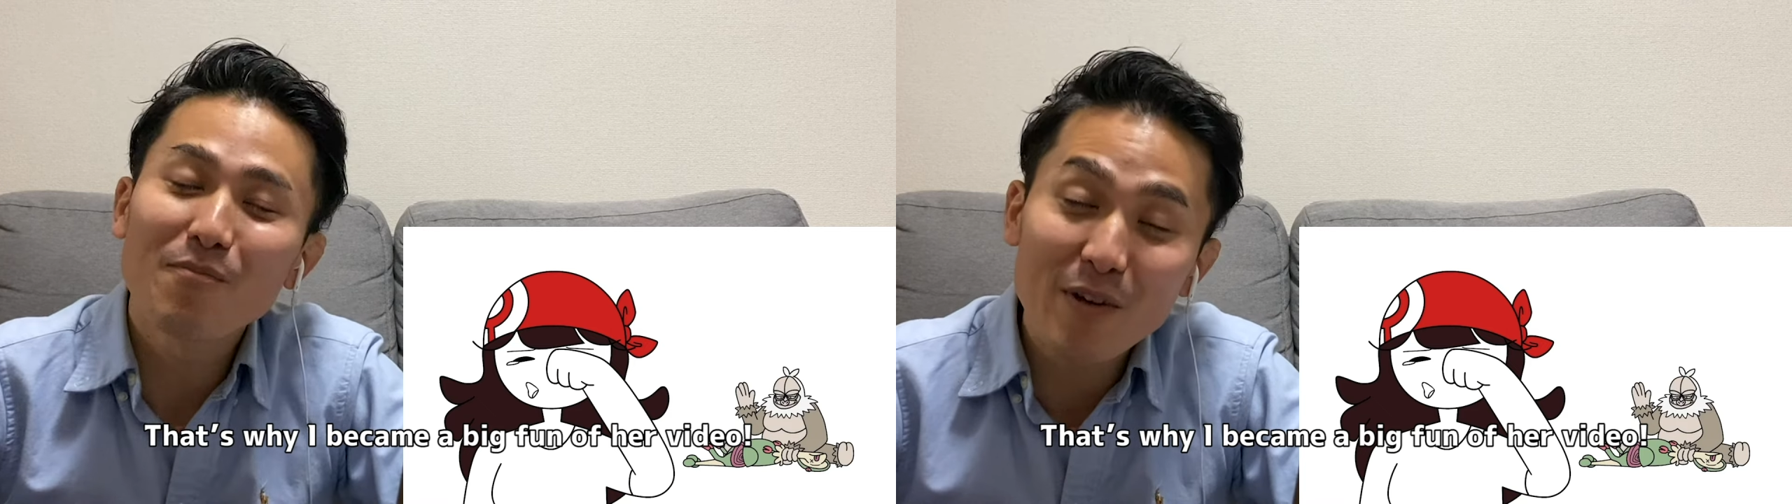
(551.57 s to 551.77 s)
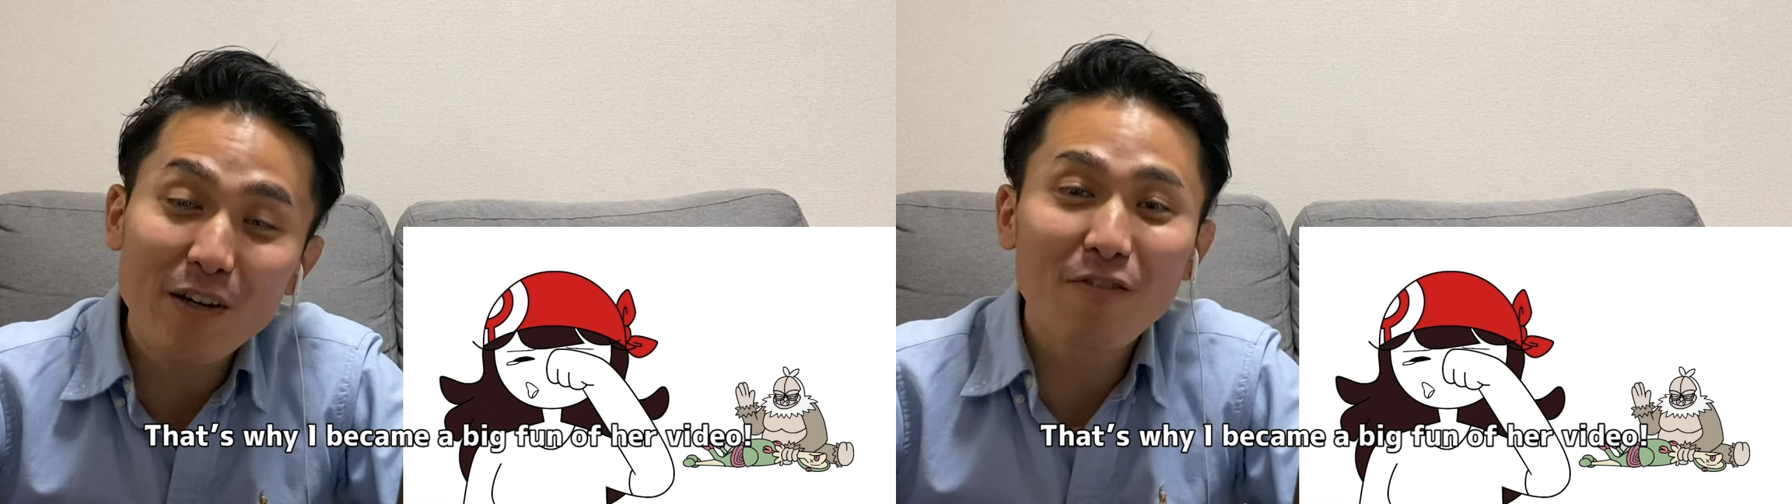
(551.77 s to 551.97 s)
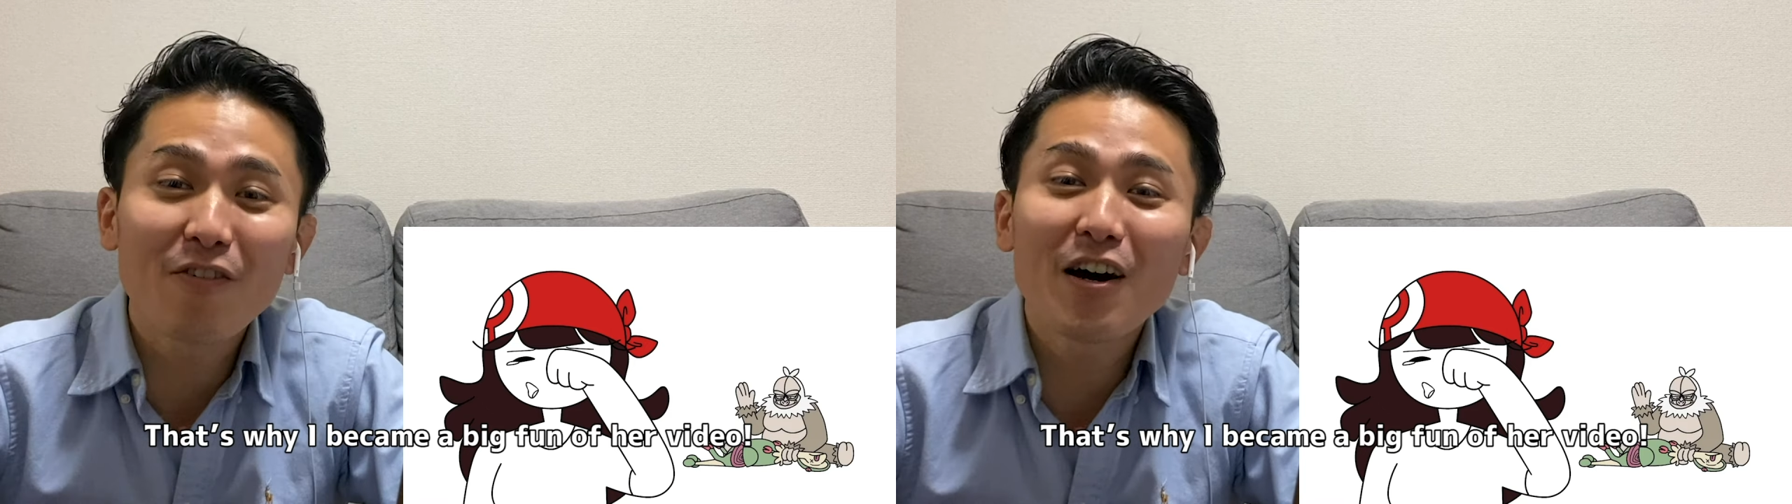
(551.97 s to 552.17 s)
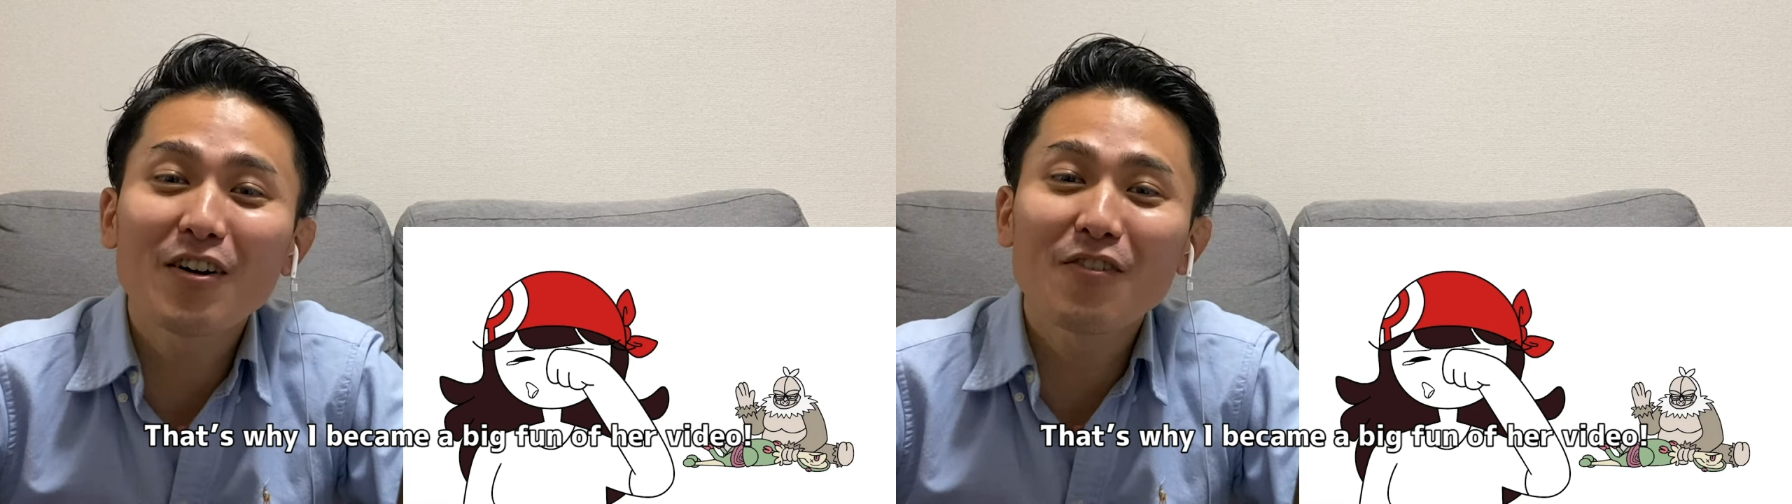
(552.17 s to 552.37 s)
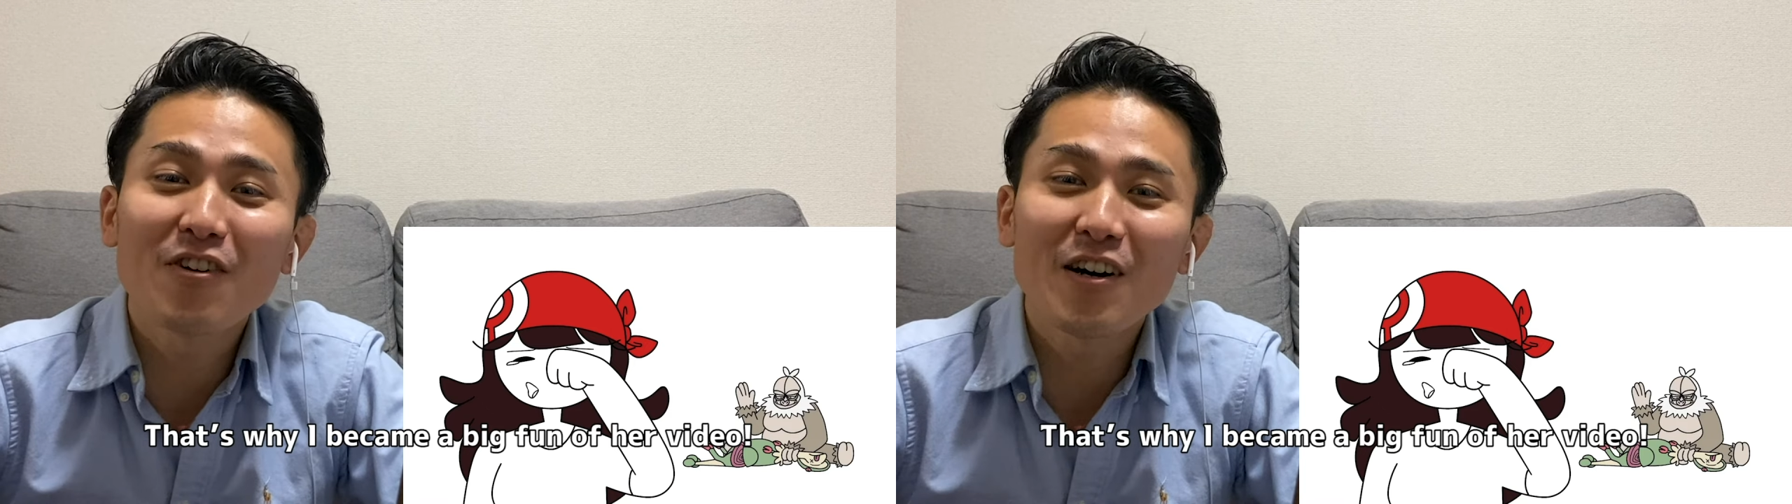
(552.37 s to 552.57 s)
big fan
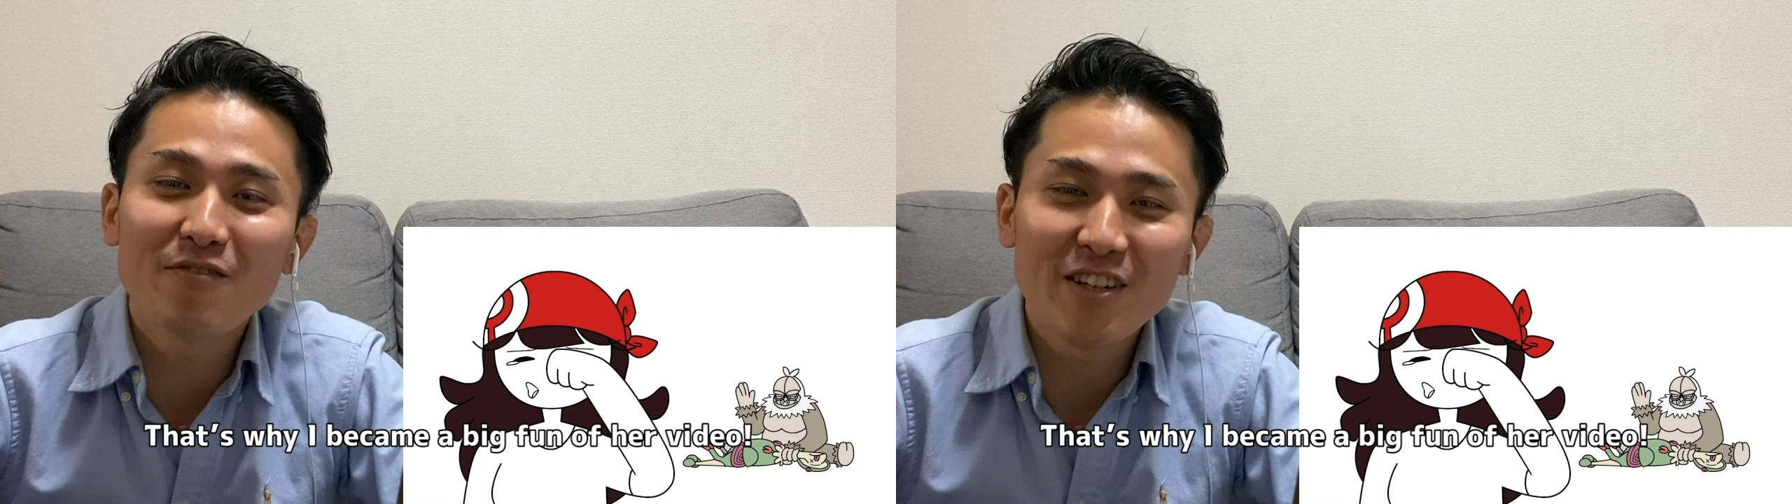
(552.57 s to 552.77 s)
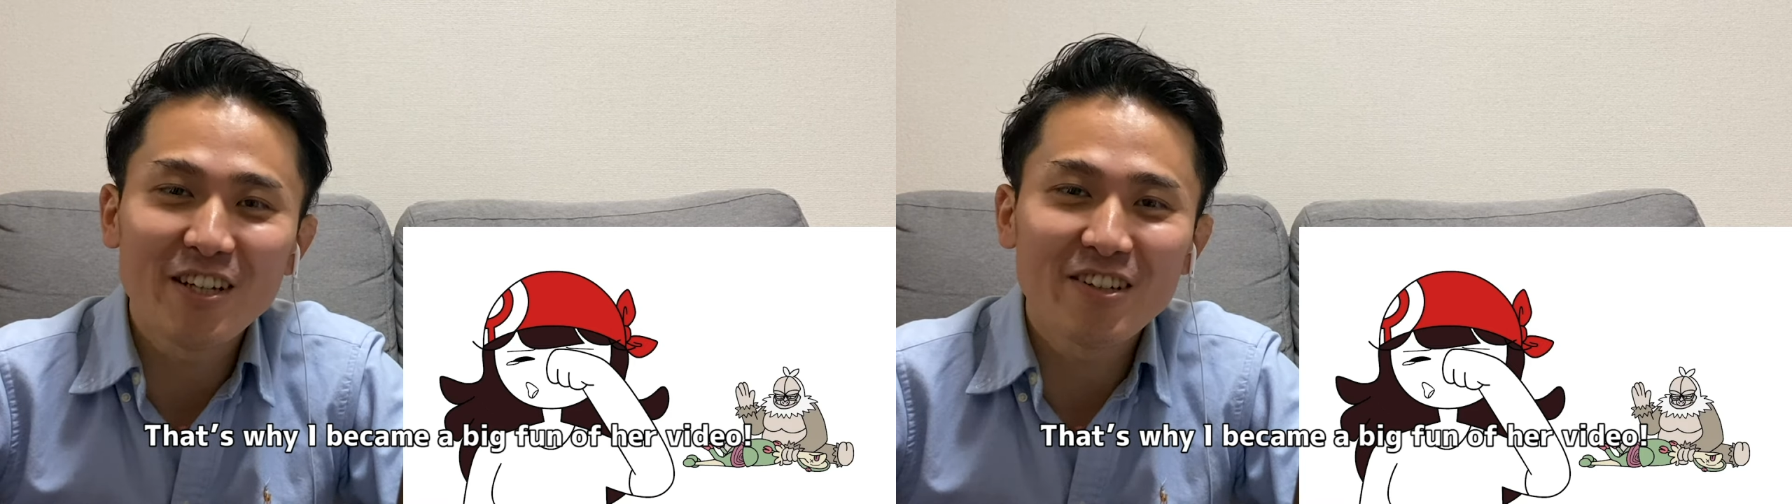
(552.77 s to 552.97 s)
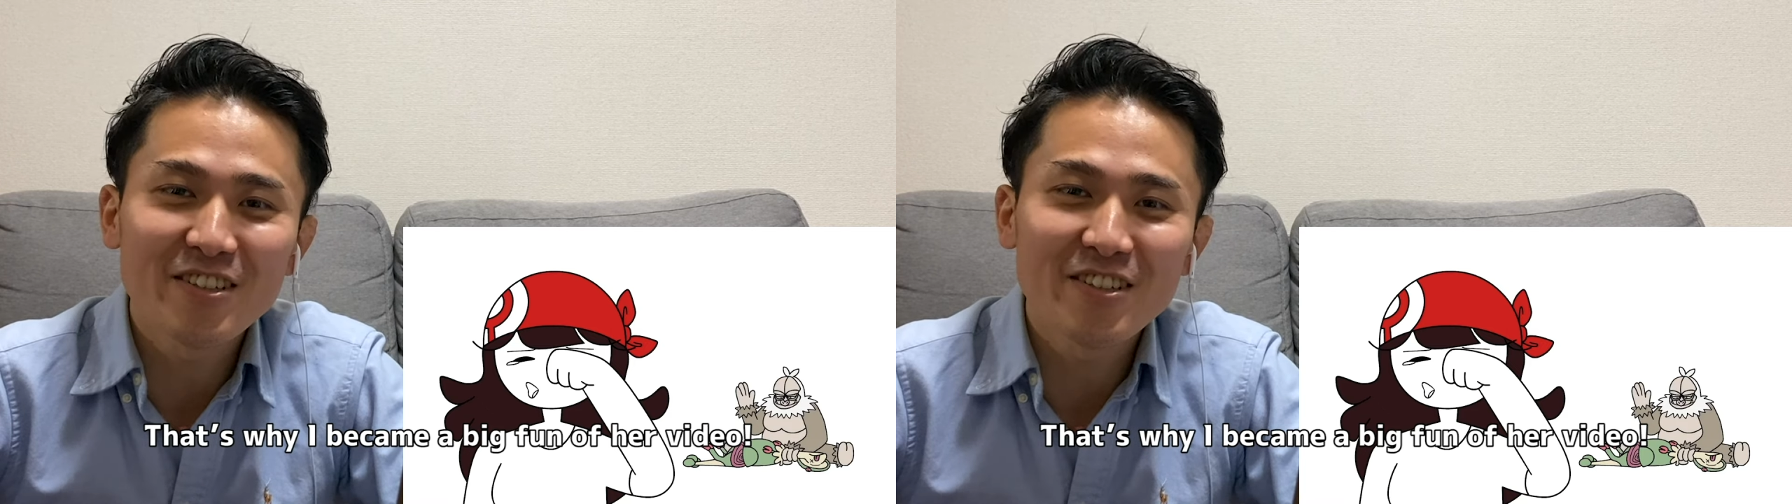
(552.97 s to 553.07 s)
of her video.